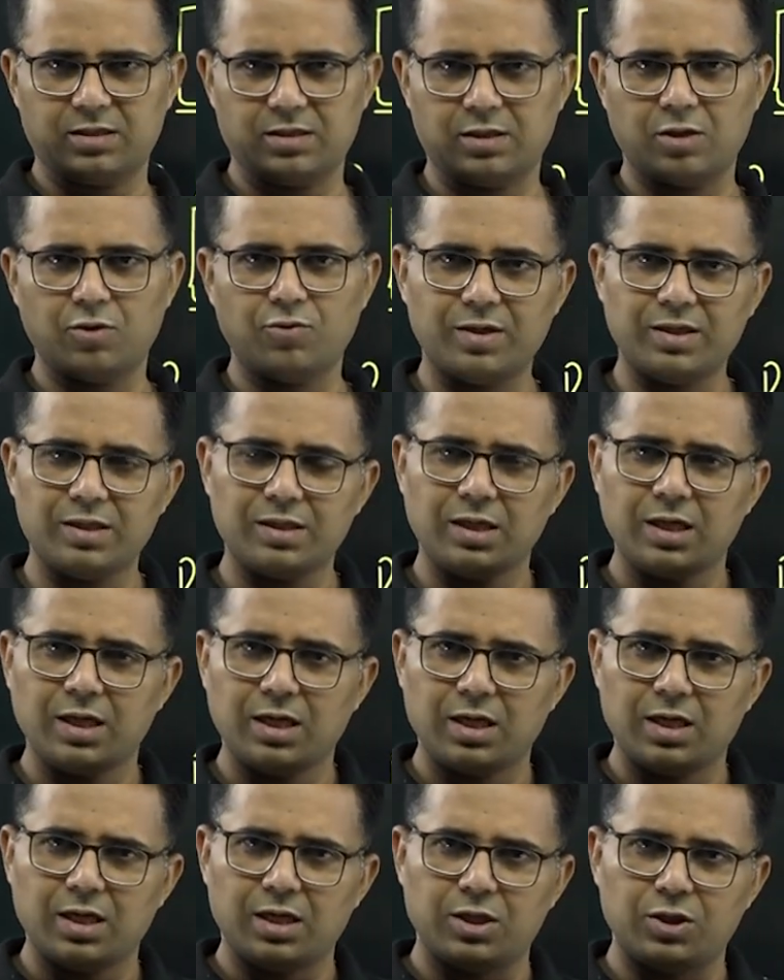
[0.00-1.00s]
Now, when
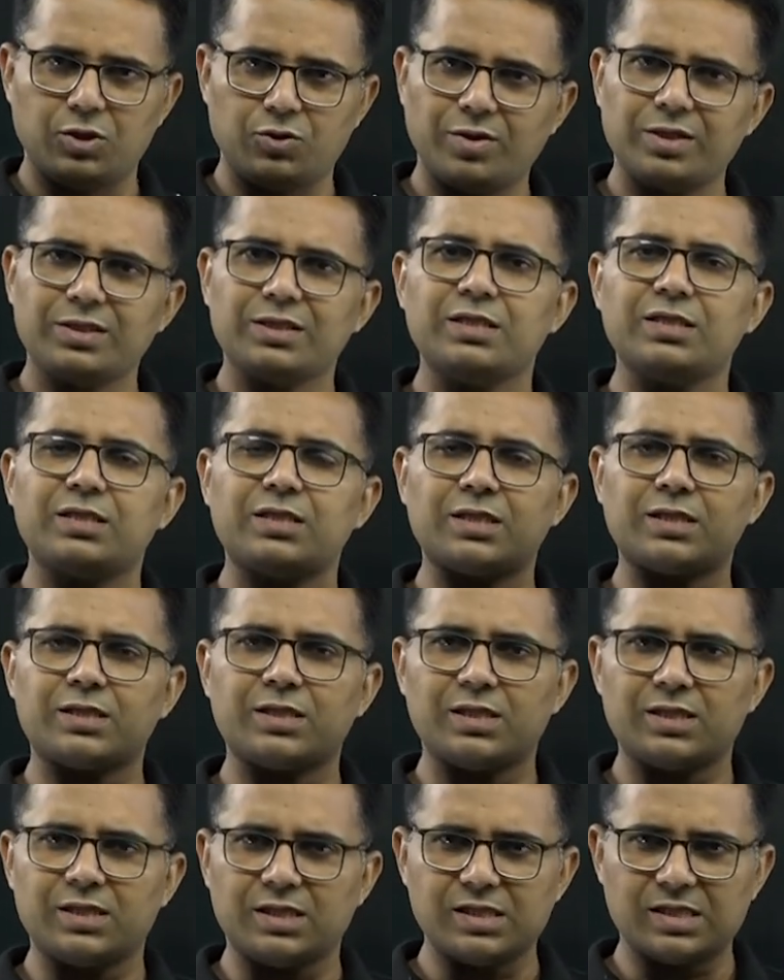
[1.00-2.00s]
US interest
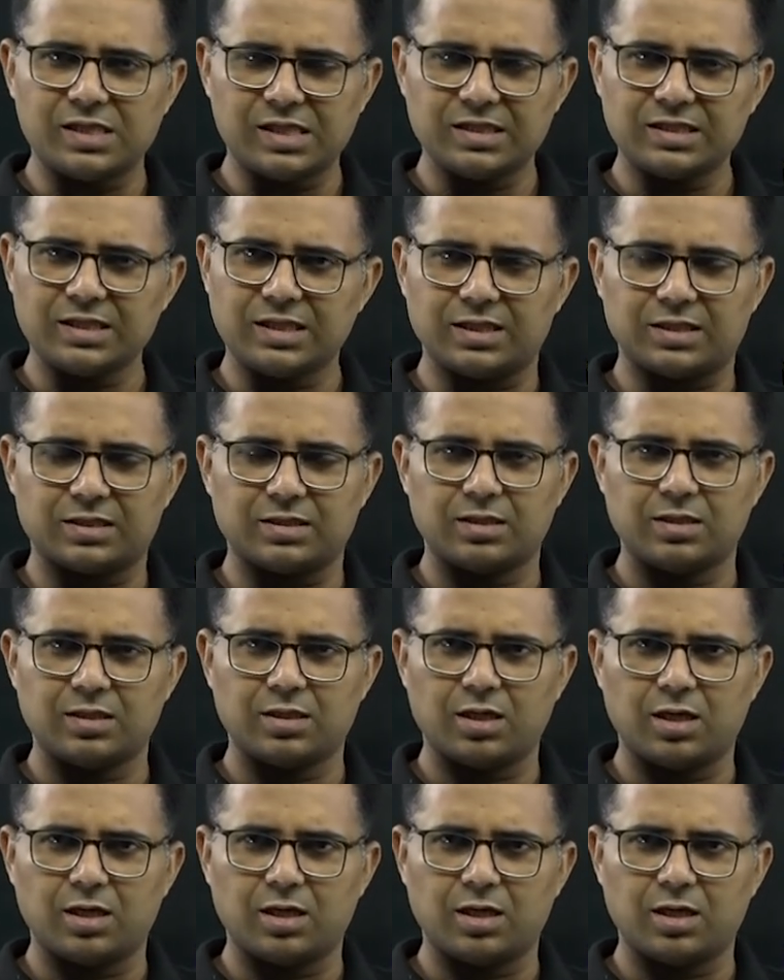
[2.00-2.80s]
rate increases,